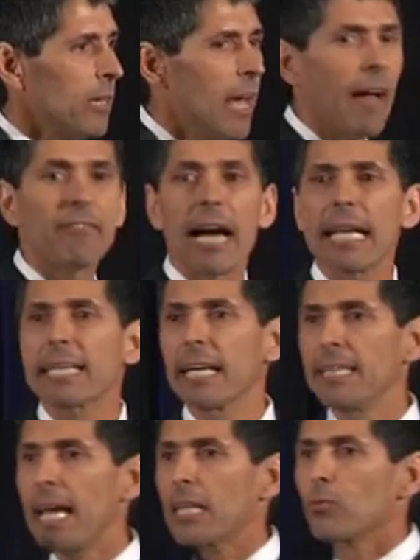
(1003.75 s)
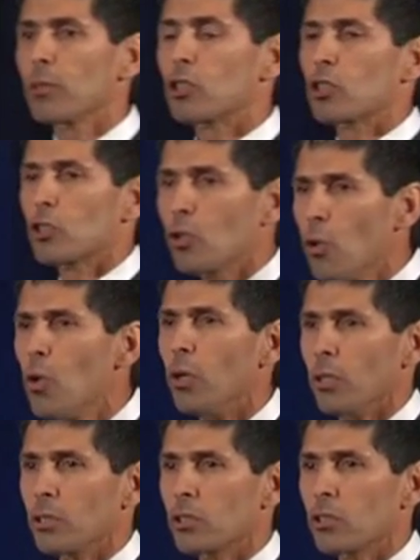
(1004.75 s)
I've got to connect with
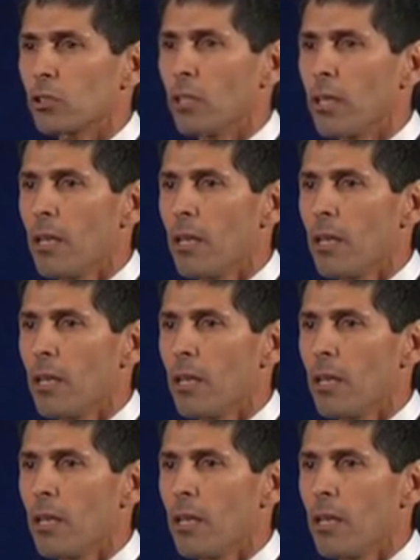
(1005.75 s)
schools.